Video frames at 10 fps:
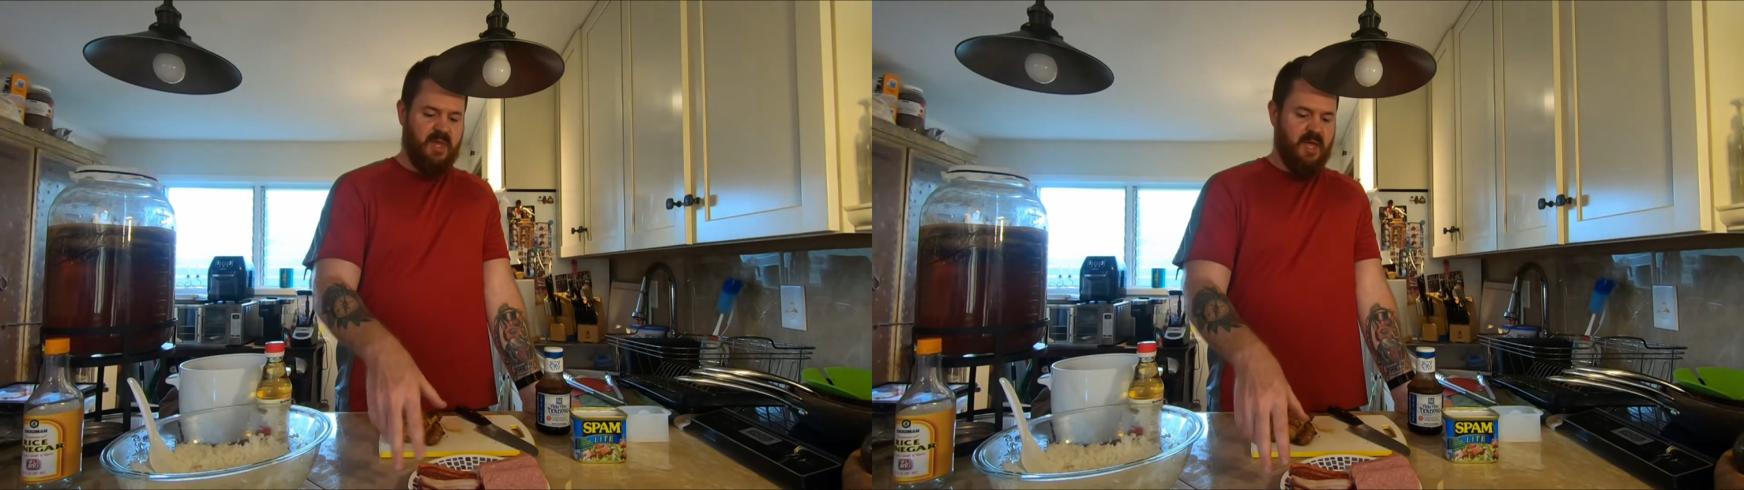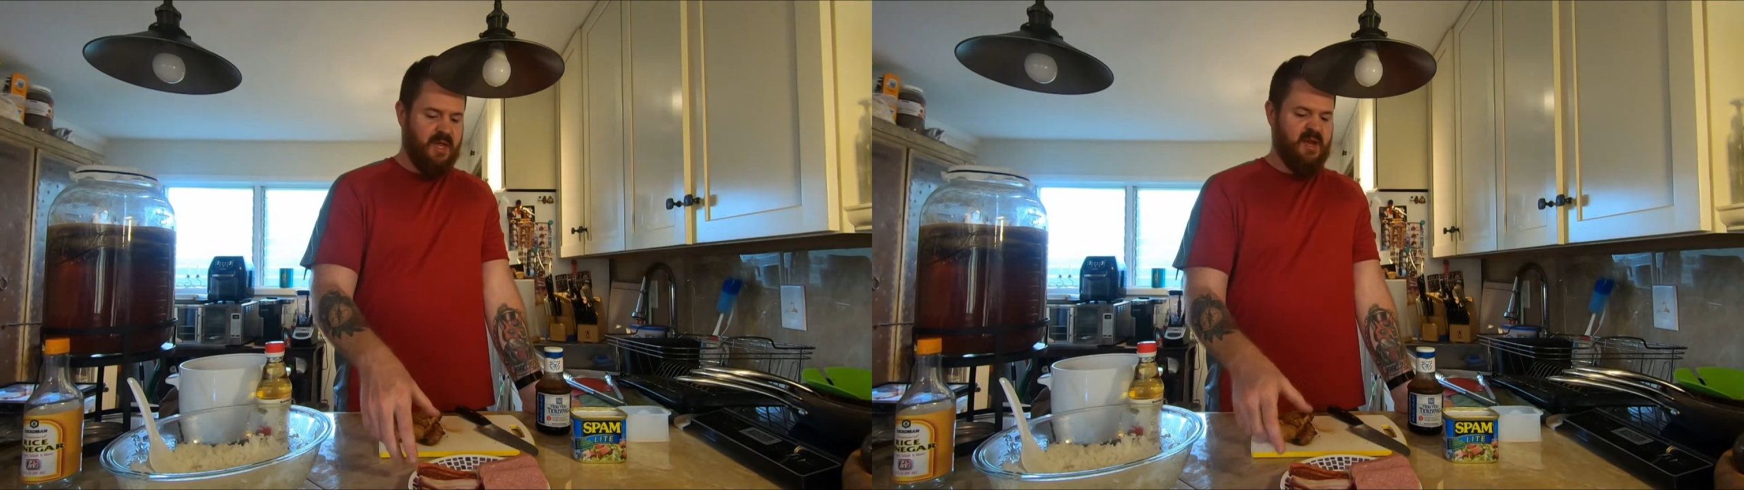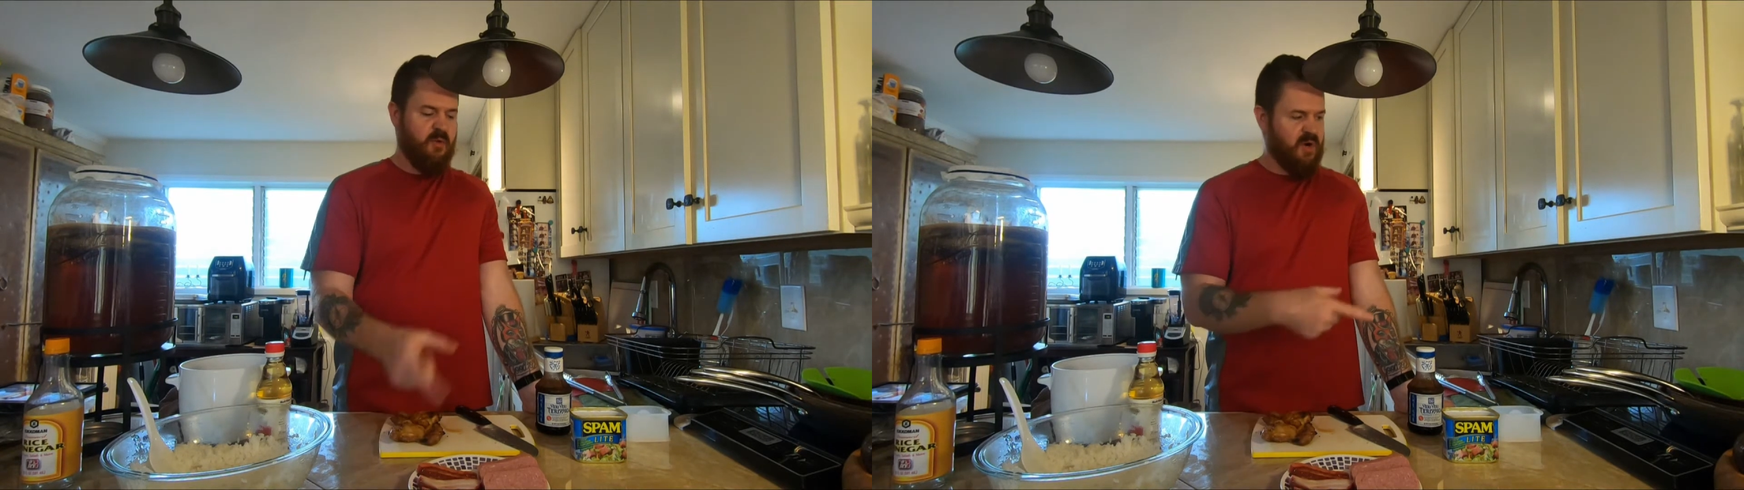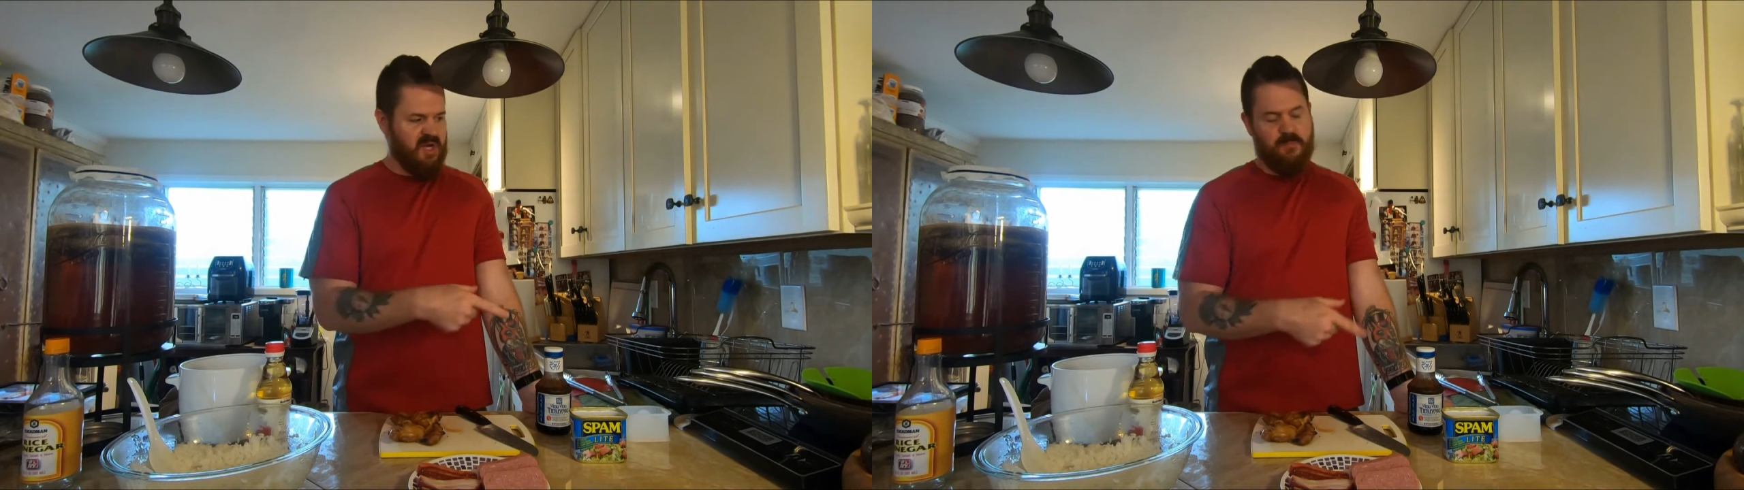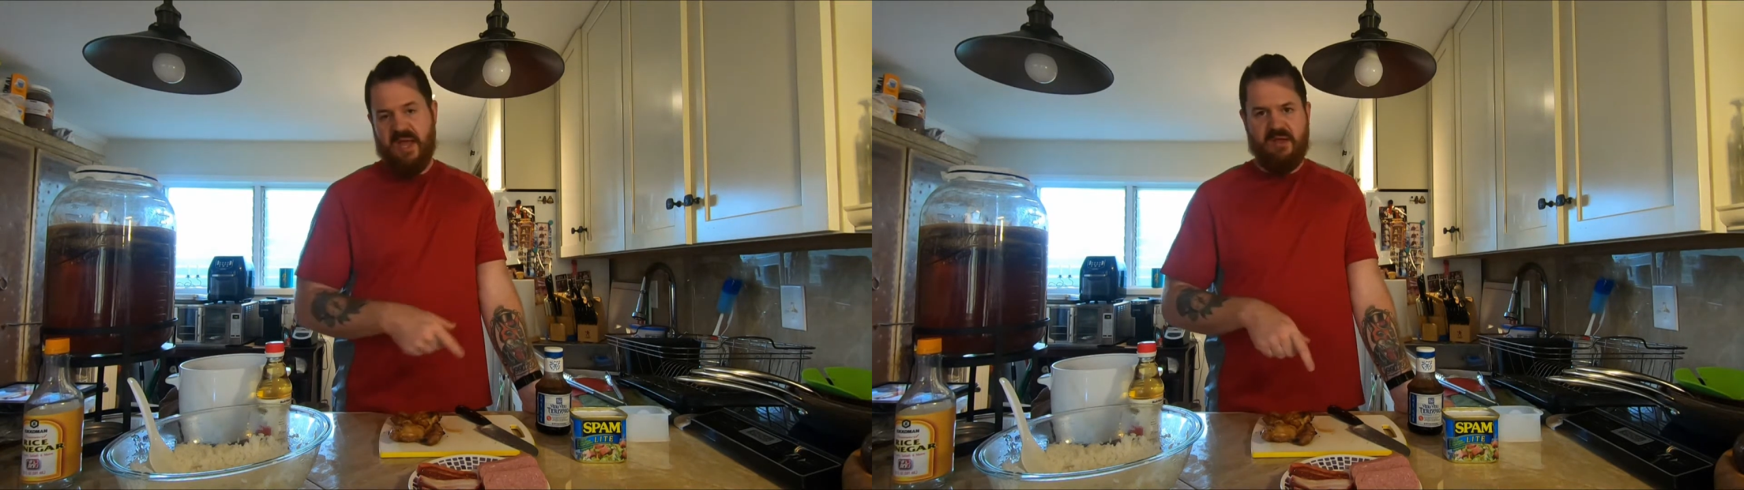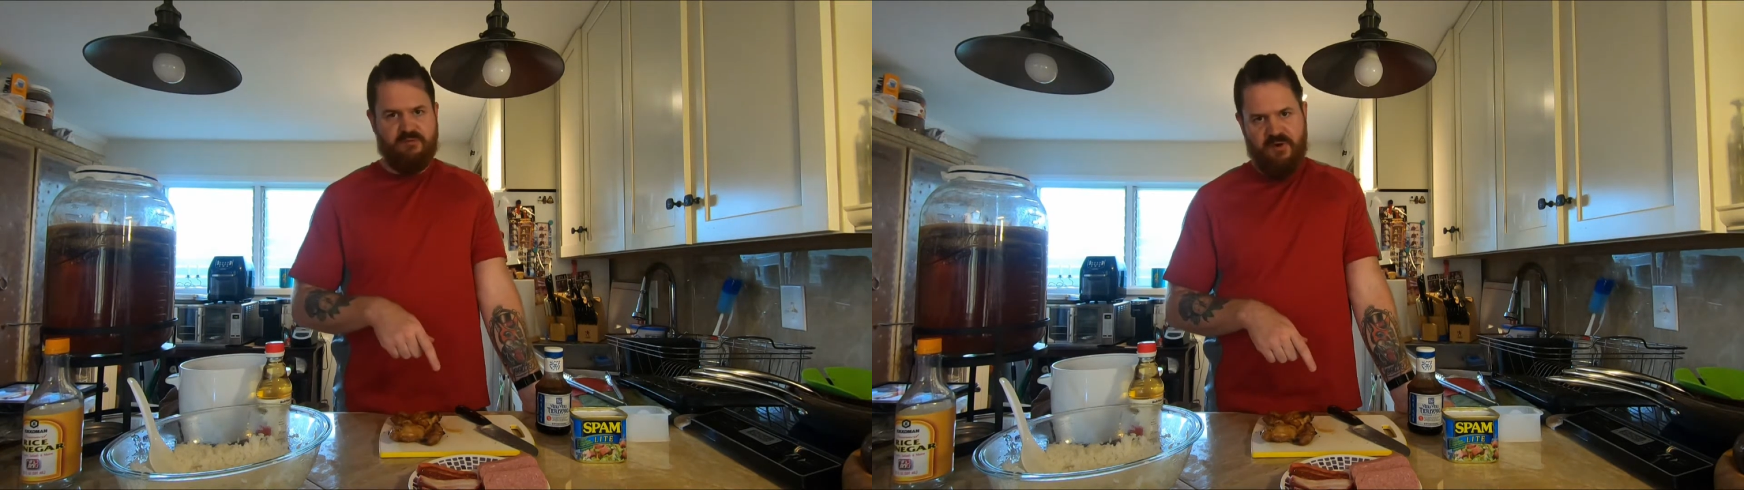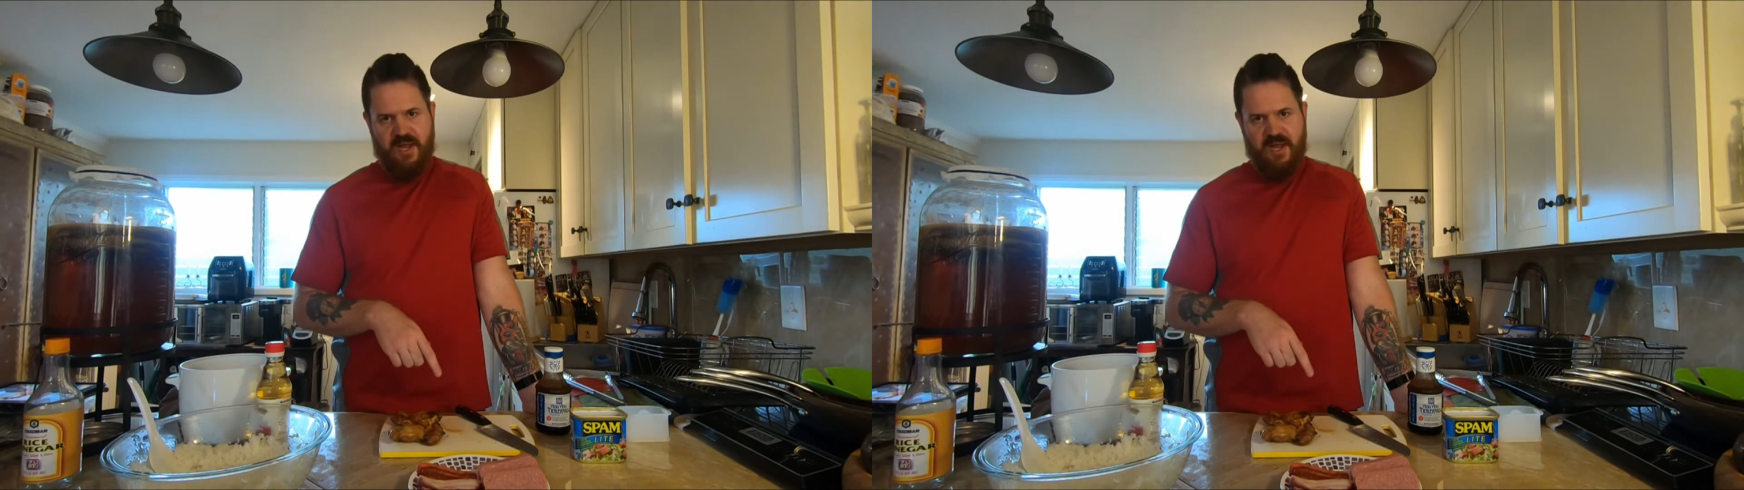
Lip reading: And here we're going to pan fry